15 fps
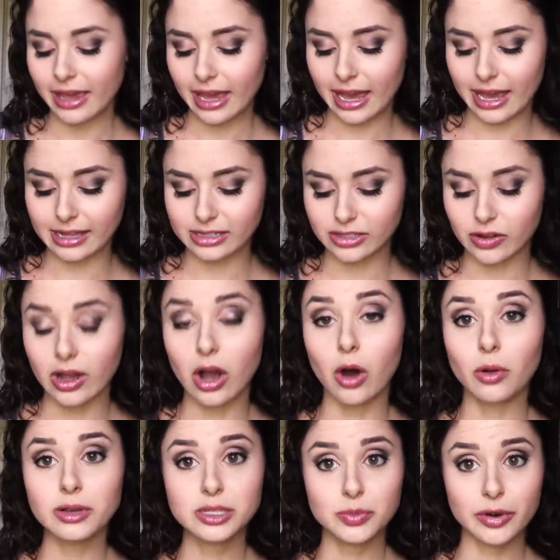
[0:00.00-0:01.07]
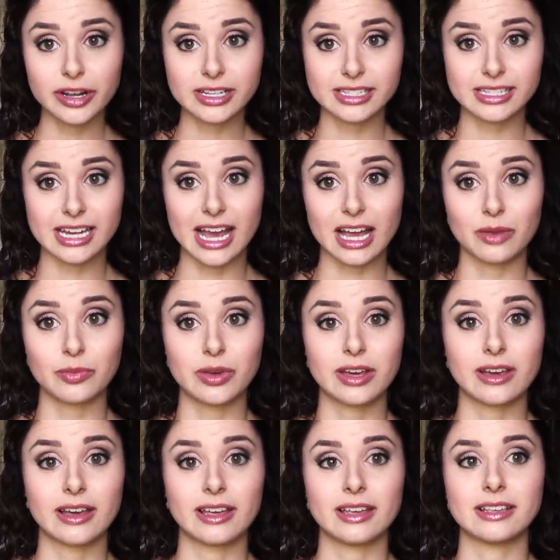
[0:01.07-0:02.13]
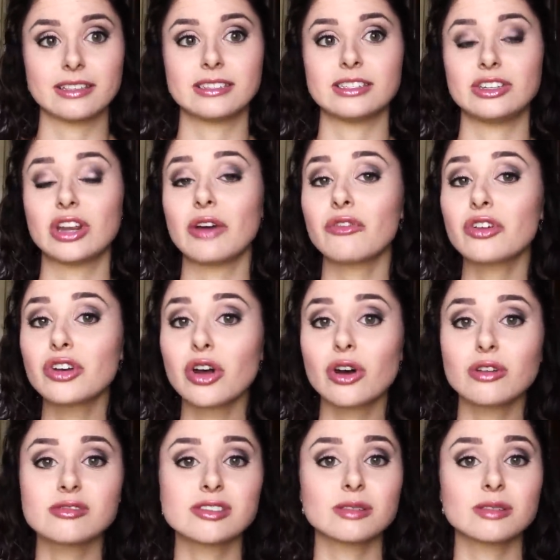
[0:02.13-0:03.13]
And so I always bring a snack because you never know,